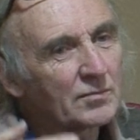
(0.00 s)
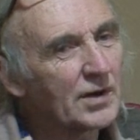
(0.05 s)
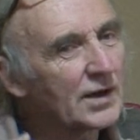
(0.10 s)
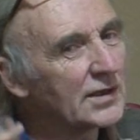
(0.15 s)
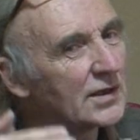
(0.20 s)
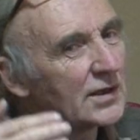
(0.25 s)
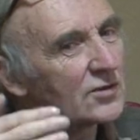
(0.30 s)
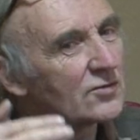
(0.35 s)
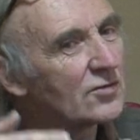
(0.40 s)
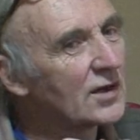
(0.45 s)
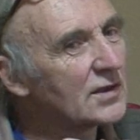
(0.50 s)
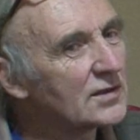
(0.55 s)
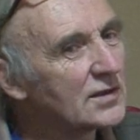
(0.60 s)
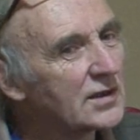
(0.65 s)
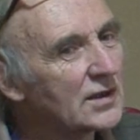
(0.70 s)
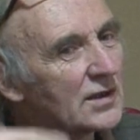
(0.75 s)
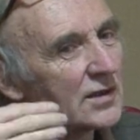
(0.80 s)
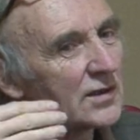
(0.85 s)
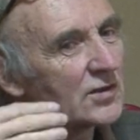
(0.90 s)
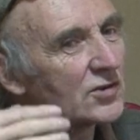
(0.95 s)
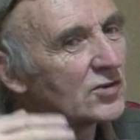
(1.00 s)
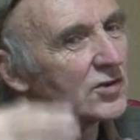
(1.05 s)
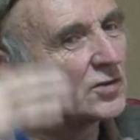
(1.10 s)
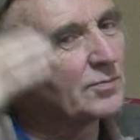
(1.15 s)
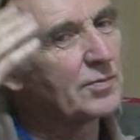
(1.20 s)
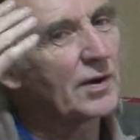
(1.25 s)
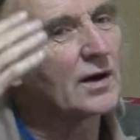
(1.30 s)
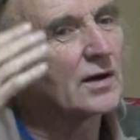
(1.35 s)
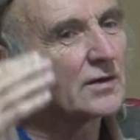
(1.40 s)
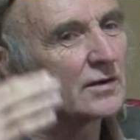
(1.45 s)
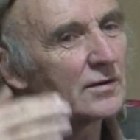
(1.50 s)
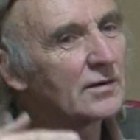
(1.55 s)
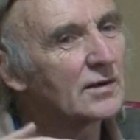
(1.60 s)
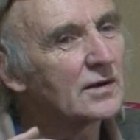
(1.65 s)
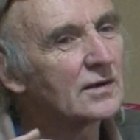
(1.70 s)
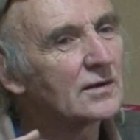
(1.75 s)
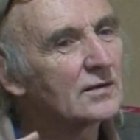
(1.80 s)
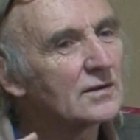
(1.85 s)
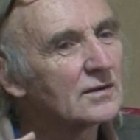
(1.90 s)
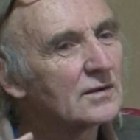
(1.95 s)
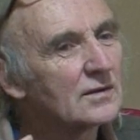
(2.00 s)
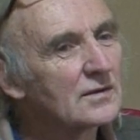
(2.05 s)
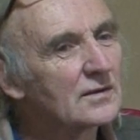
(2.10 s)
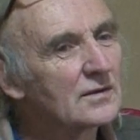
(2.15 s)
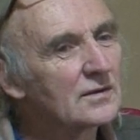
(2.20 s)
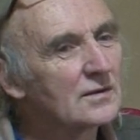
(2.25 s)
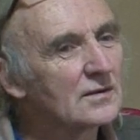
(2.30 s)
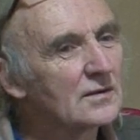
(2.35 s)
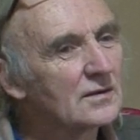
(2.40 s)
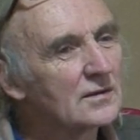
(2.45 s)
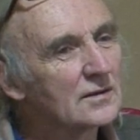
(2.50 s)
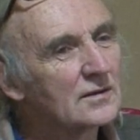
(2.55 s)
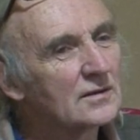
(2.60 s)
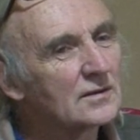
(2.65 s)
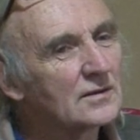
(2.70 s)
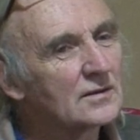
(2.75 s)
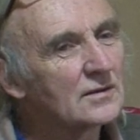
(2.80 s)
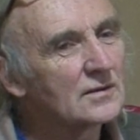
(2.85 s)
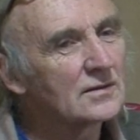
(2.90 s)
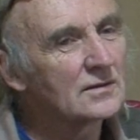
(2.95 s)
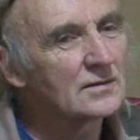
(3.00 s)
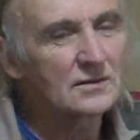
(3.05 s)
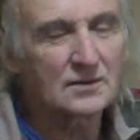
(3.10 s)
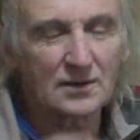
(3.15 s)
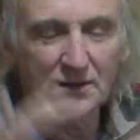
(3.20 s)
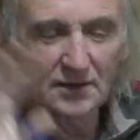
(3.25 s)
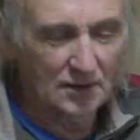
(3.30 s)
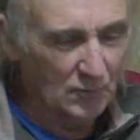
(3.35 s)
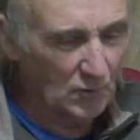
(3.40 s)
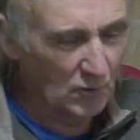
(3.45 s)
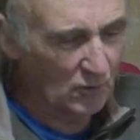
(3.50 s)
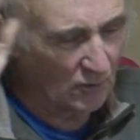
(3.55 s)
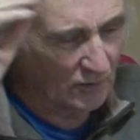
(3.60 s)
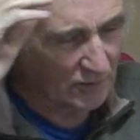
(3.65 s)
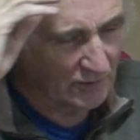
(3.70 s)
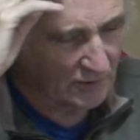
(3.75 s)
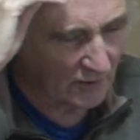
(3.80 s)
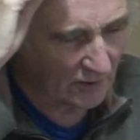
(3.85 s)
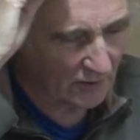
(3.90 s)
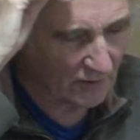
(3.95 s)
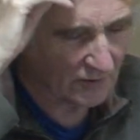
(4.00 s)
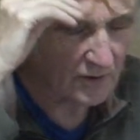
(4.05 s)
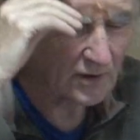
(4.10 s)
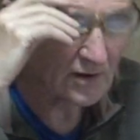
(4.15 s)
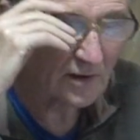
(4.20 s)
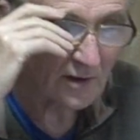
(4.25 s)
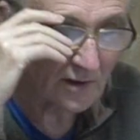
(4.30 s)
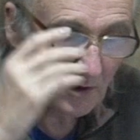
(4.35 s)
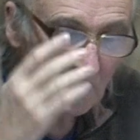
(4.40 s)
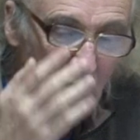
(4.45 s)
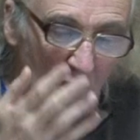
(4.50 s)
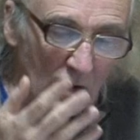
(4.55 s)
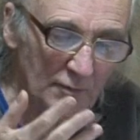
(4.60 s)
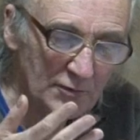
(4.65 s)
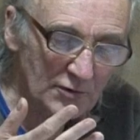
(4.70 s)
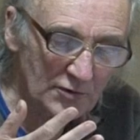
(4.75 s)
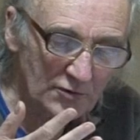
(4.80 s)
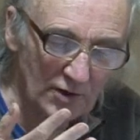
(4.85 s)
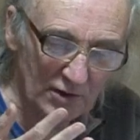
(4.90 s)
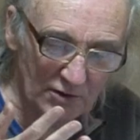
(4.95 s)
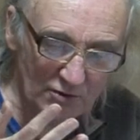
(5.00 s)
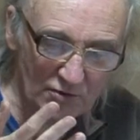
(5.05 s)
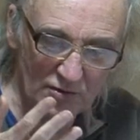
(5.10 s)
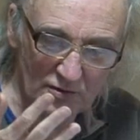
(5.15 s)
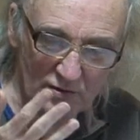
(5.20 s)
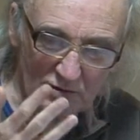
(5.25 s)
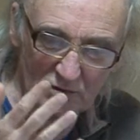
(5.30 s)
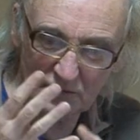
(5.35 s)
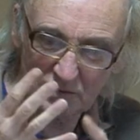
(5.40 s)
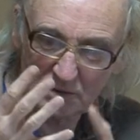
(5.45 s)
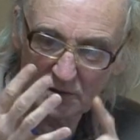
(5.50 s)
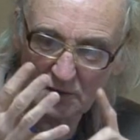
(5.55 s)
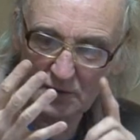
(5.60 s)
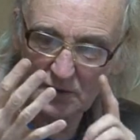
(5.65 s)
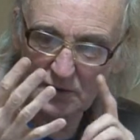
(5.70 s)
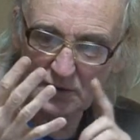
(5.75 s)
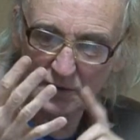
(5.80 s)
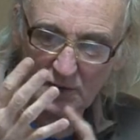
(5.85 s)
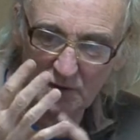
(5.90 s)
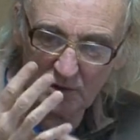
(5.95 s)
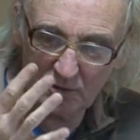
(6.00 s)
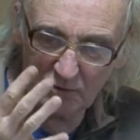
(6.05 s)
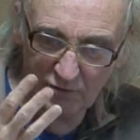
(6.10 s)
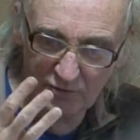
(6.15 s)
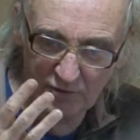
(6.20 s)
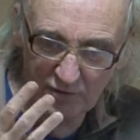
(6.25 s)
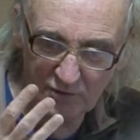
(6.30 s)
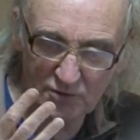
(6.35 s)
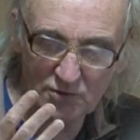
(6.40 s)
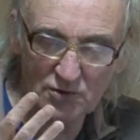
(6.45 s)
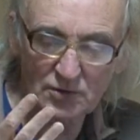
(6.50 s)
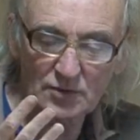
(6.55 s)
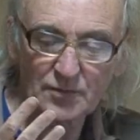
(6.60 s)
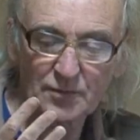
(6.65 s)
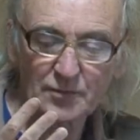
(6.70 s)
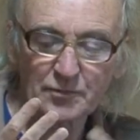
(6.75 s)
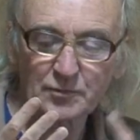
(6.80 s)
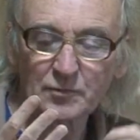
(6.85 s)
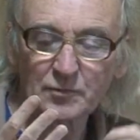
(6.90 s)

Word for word: but it's translated as diba, you know. Very more so, obstruction, hindrance,